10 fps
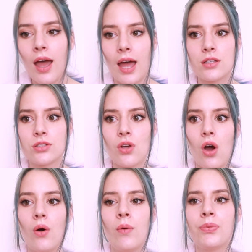And
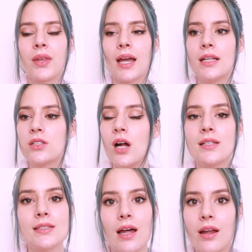so it's
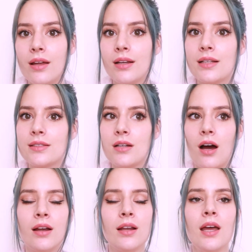not sudden, it's
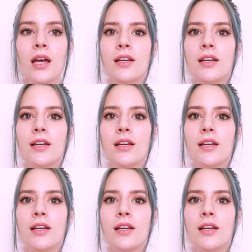not,